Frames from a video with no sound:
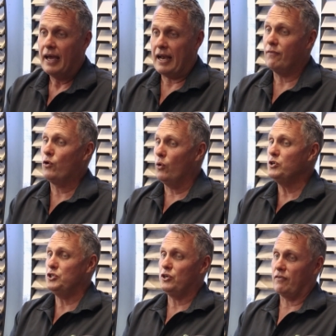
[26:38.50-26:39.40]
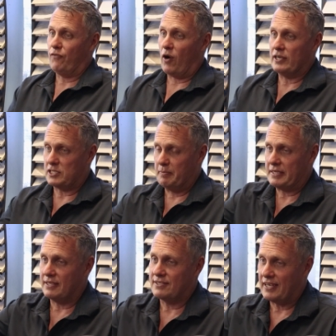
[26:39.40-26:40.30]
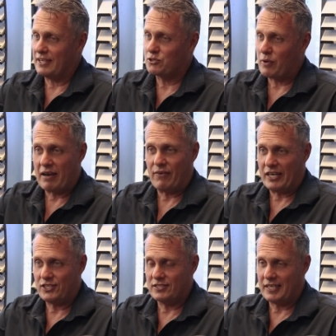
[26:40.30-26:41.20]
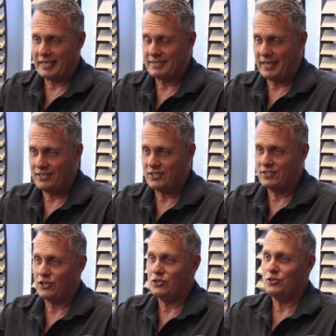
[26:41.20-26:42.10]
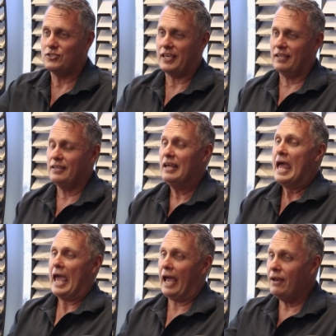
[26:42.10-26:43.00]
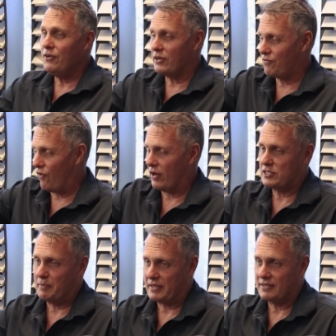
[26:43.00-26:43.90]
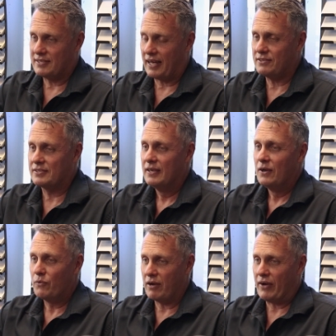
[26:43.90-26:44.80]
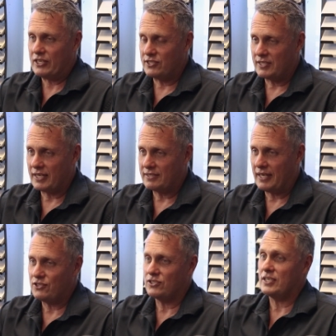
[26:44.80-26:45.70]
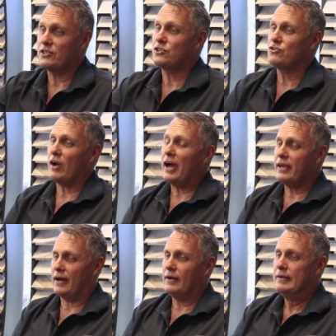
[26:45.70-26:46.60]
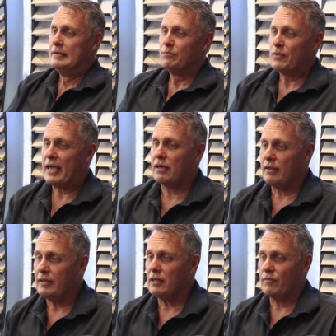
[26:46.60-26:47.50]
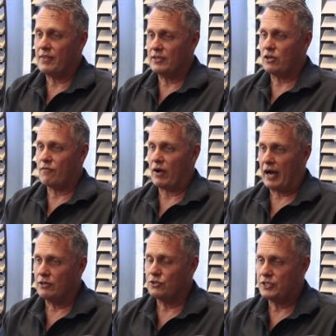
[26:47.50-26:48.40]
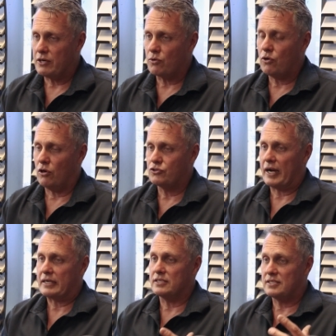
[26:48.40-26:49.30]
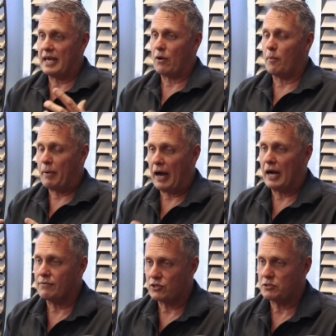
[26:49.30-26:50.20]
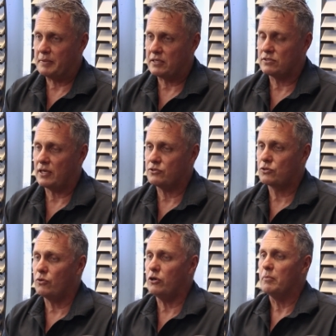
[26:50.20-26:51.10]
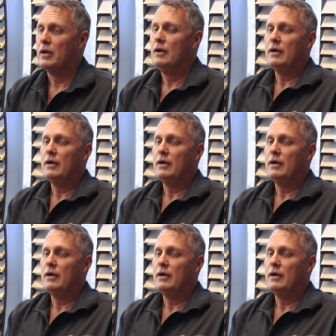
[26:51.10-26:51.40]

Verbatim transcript: and of course you could find Smith and Sons Renovations and Extensions in New Zealand, and you could find Smith and Sons Renovations and Extensions in Australia. And collectively, there's over 100 general contractors that are a part of the Smith and Sons group.